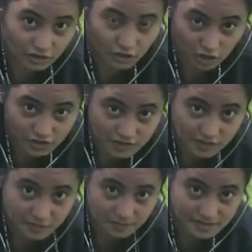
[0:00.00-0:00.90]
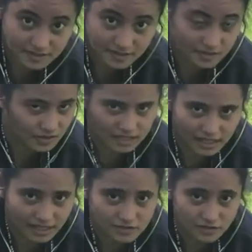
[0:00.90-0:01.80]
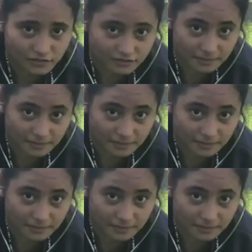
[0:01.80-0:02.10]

intercostal spaces or any kinds of